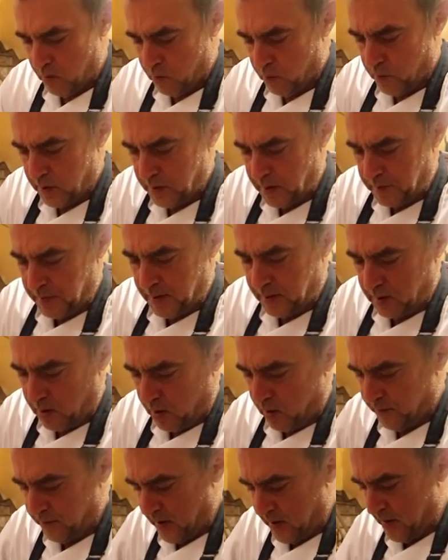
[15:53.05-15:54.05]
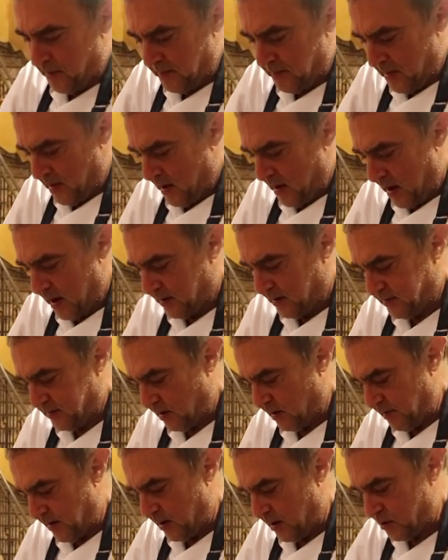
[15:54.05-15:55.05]
with a bit of
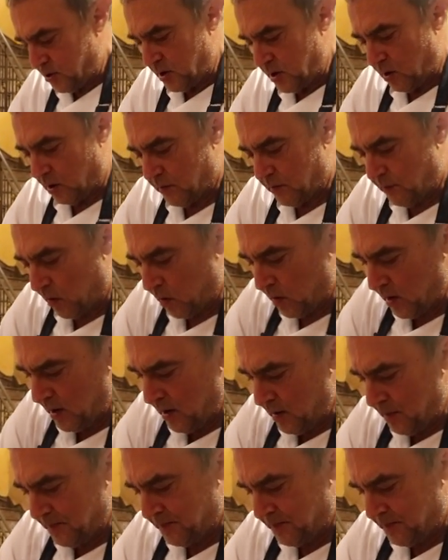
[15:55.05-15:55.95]
extra virgin olive oil